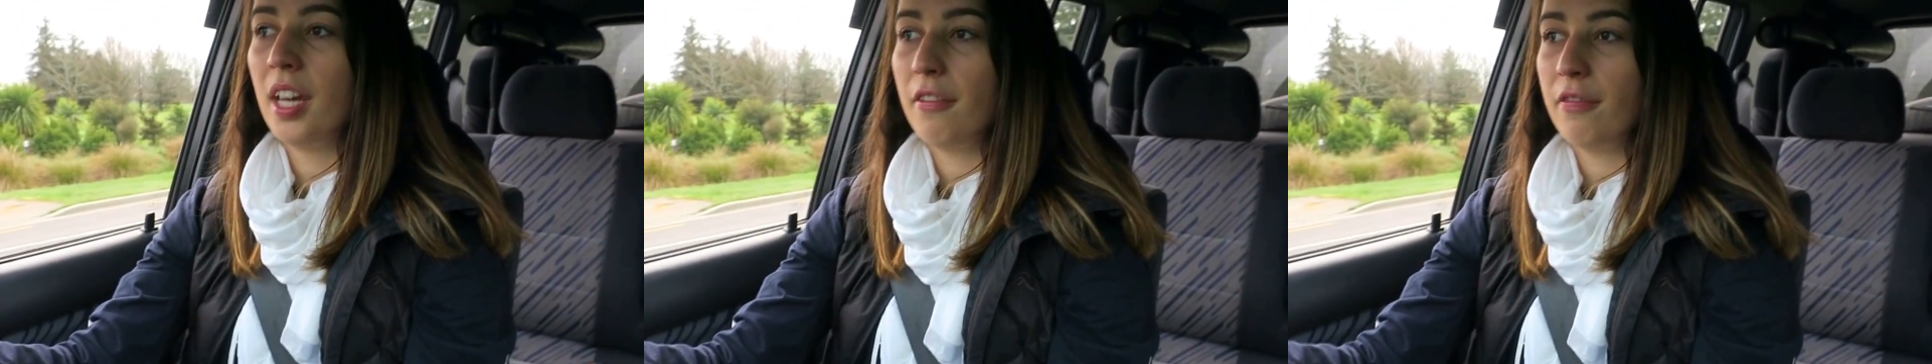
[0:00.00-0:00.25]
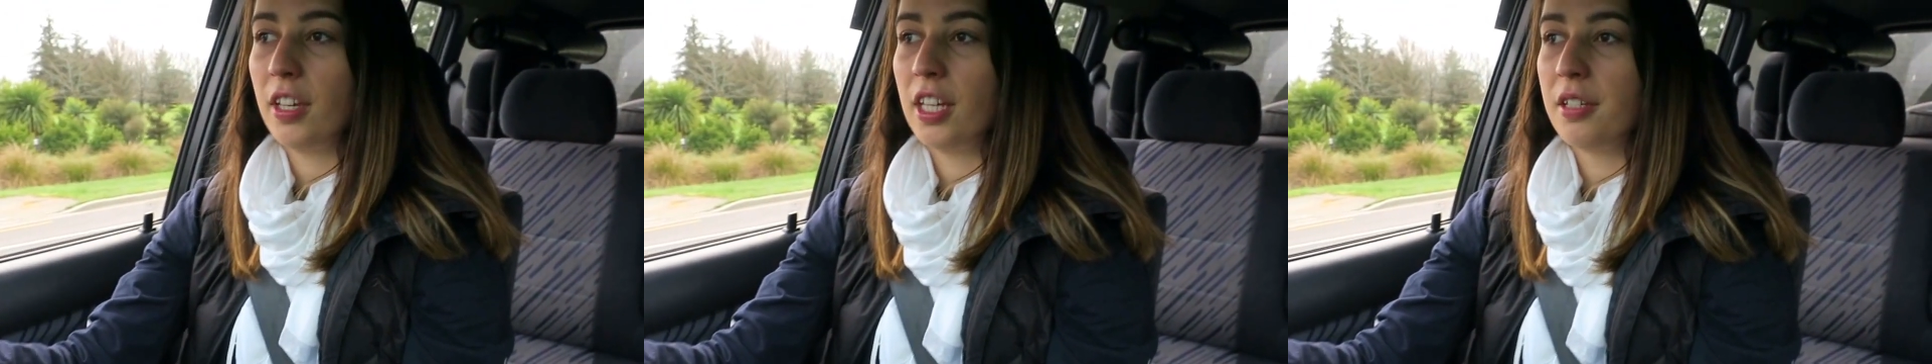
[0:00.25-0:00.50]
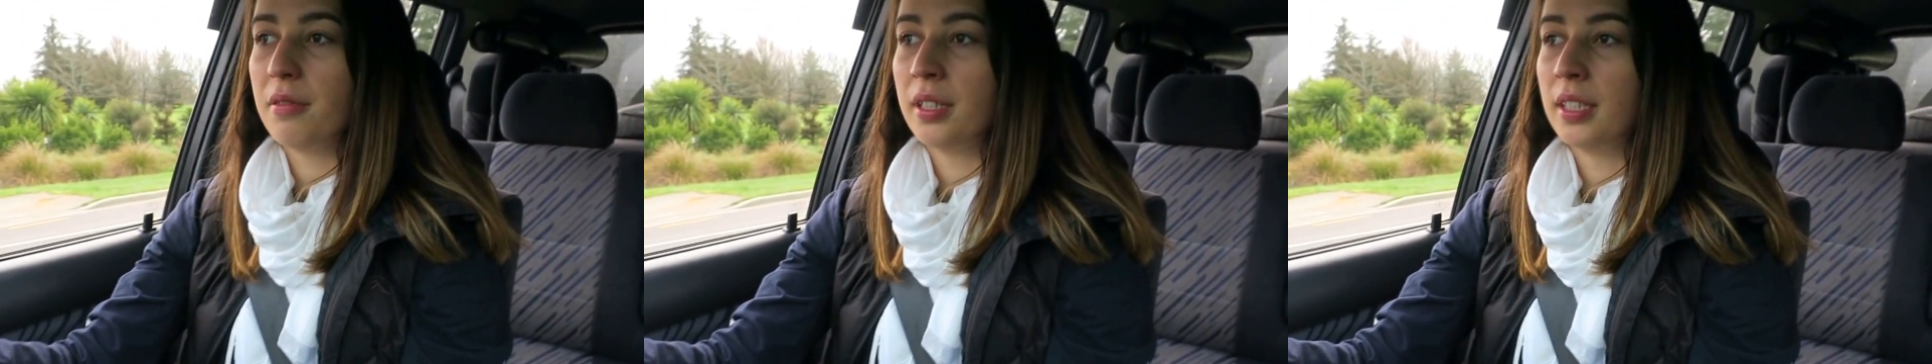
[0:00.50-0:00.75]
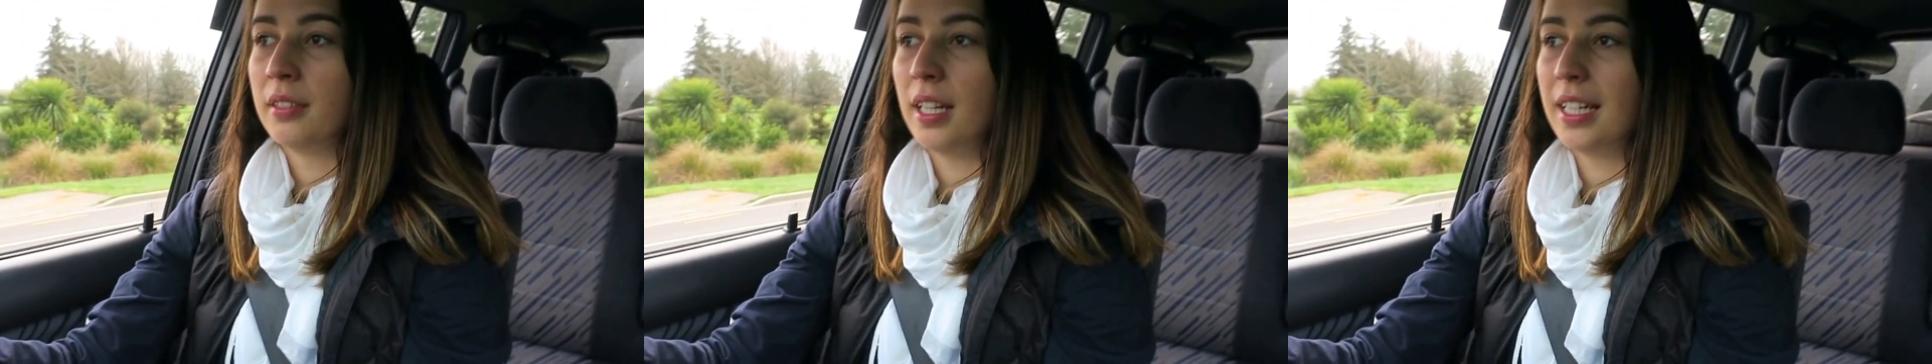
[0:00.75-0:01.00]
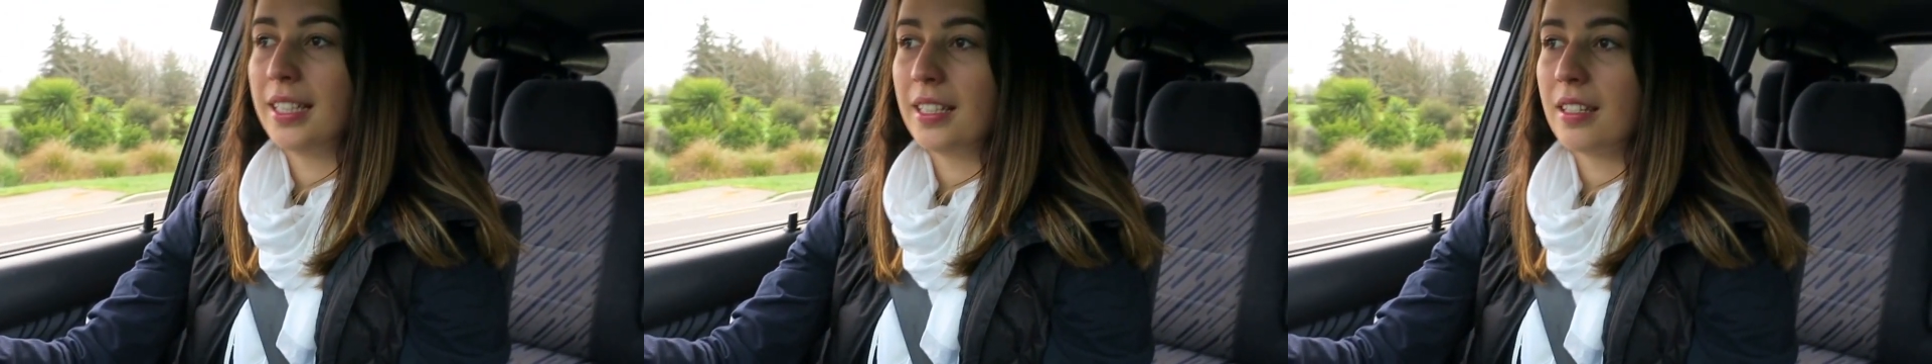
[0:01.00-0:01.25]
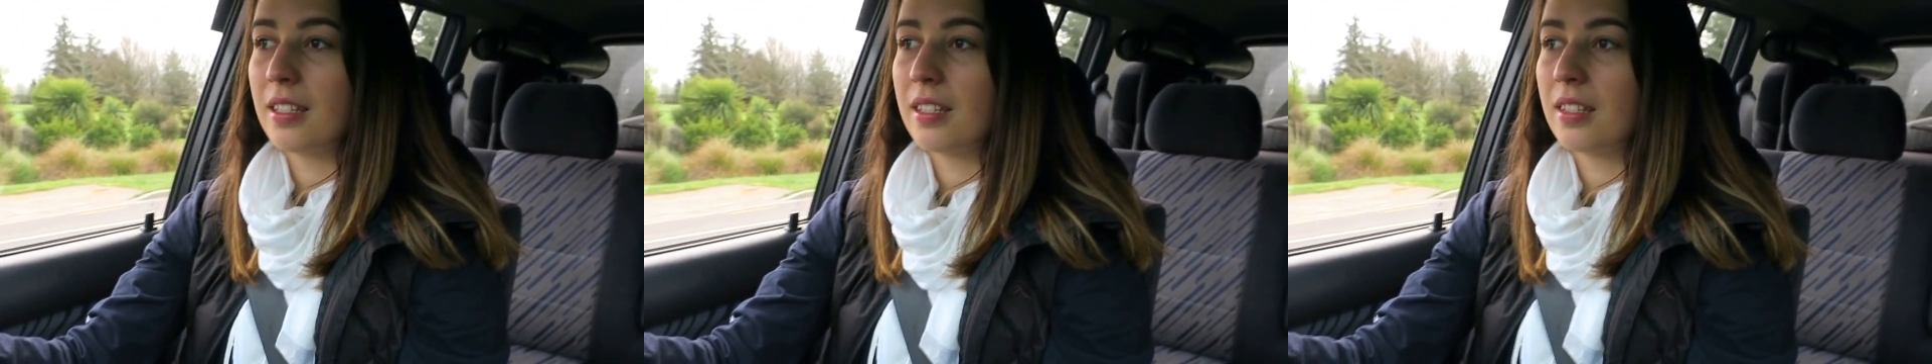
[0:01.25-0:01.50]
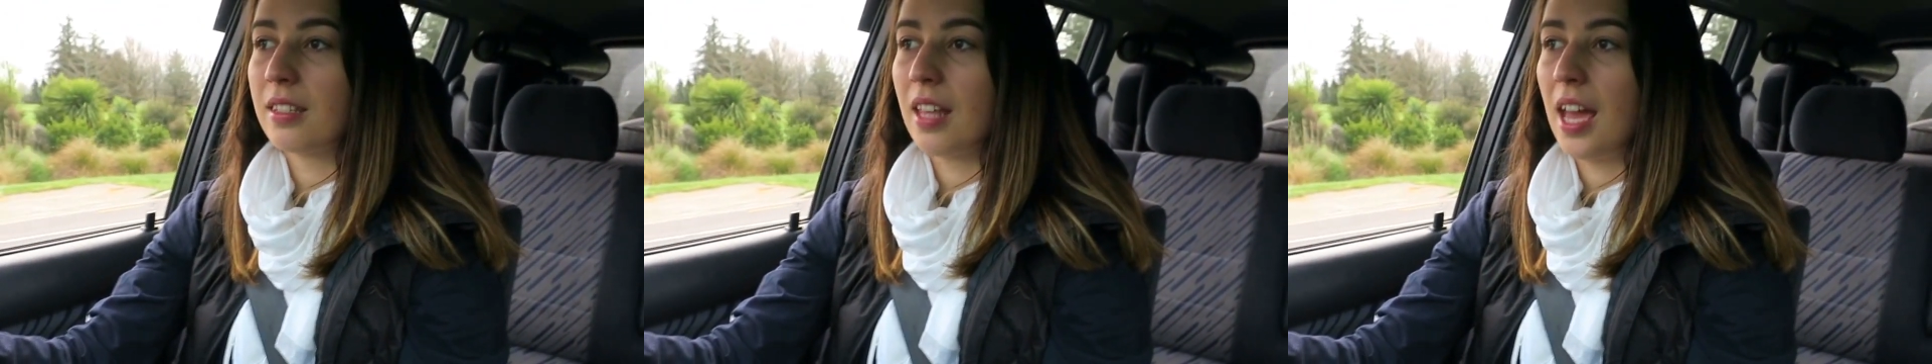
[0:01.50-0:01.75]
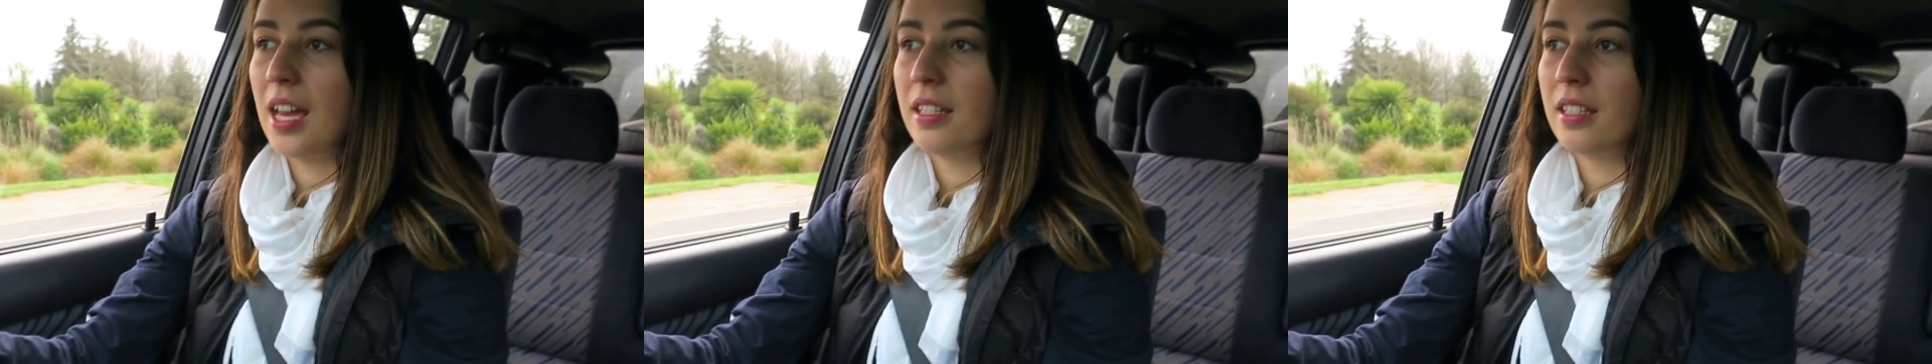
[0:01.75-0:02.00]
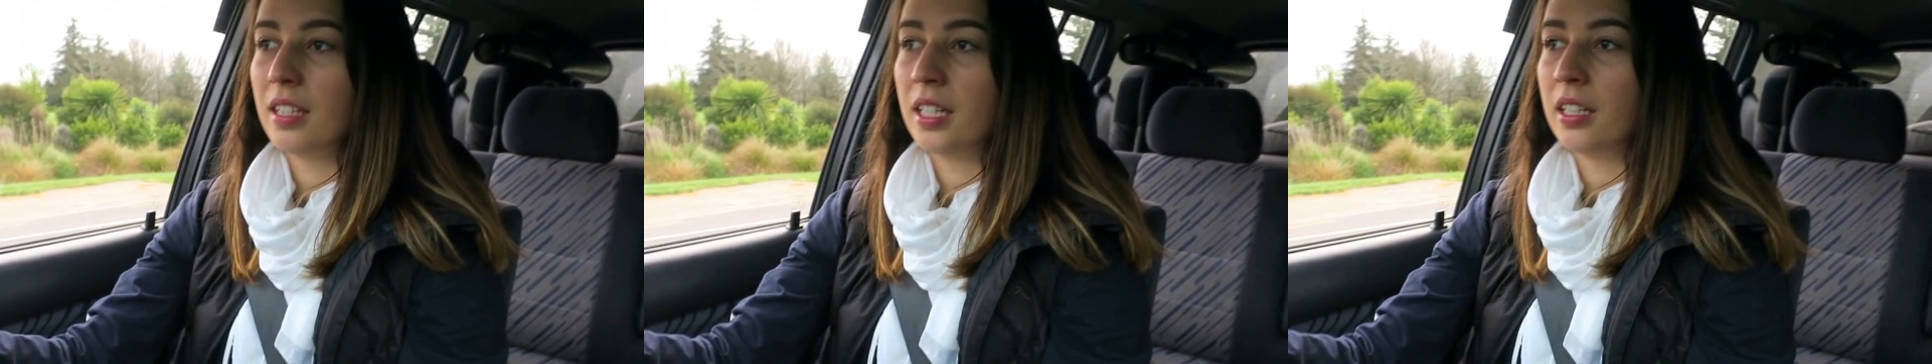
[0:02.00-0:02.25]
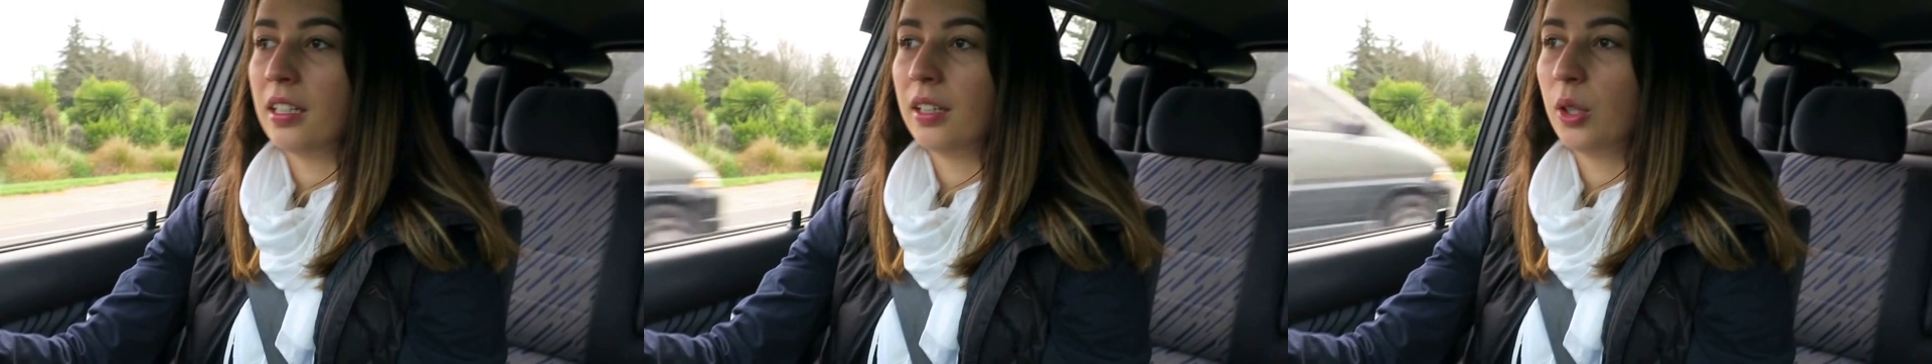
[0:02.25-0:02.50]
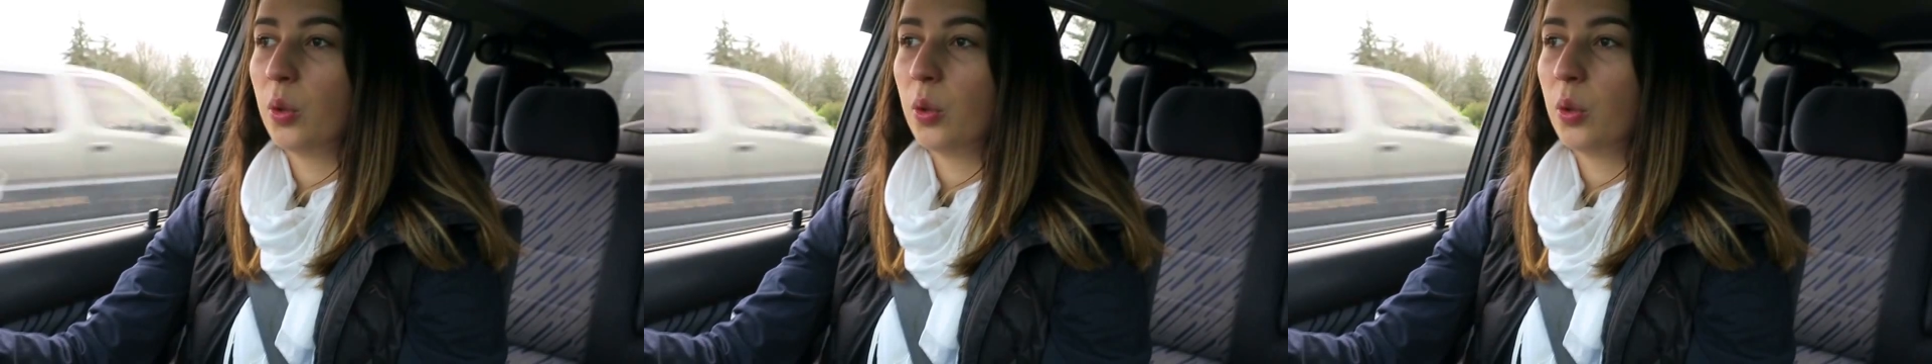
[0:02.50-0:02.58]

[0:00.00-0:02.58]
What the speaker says: If anyone, I guess, has any